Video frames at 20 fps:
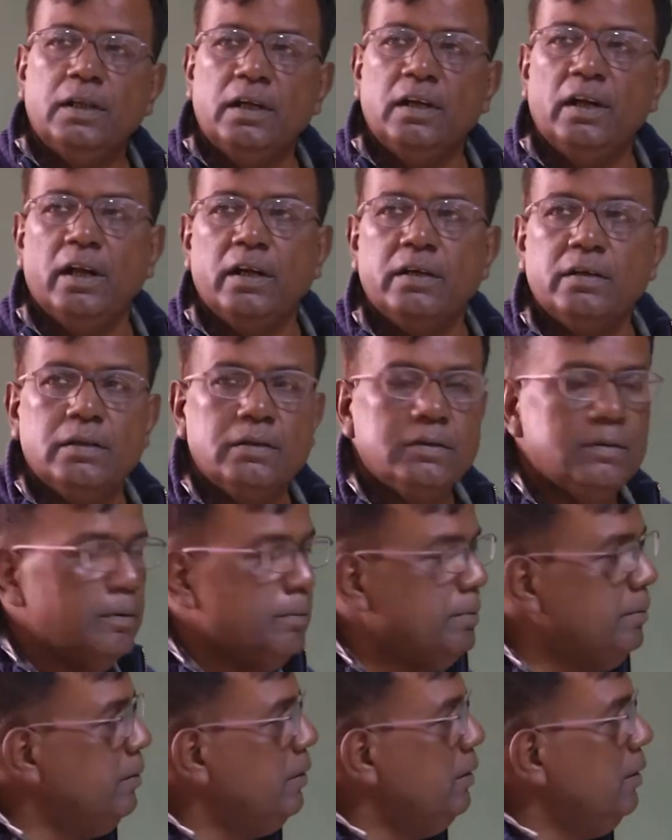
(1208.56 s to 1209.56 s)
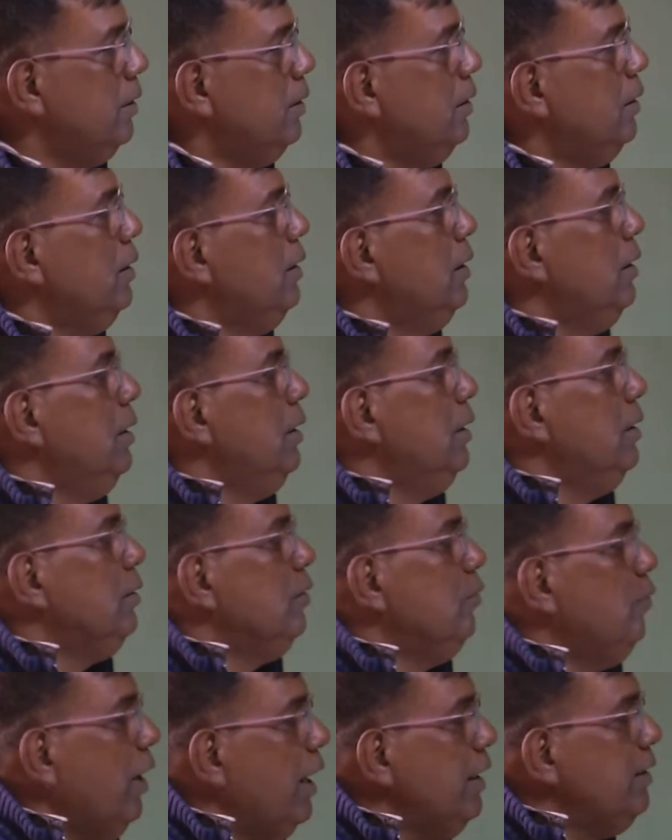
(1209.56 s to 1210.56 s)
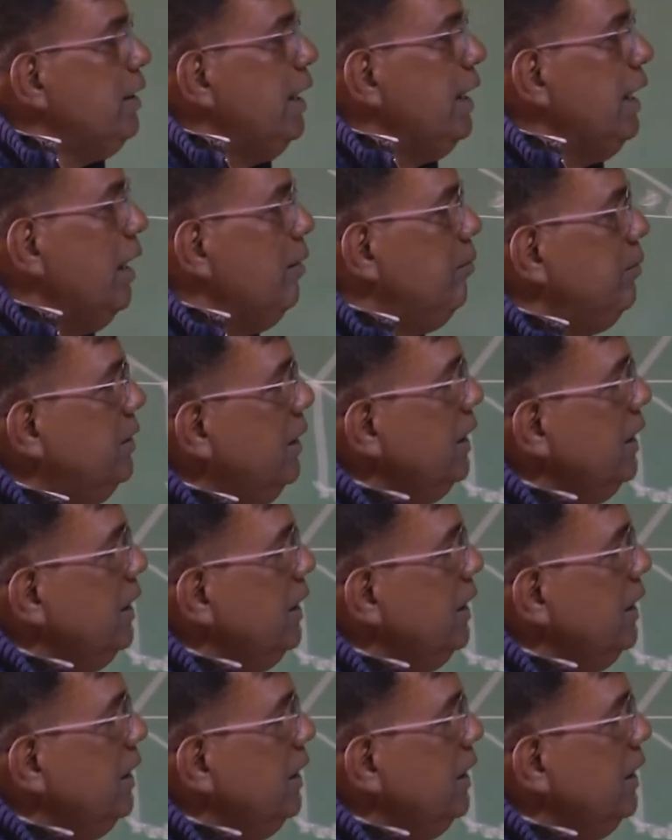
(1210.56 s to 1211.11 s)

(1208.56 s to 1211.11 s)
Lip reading: the relationship. So once I have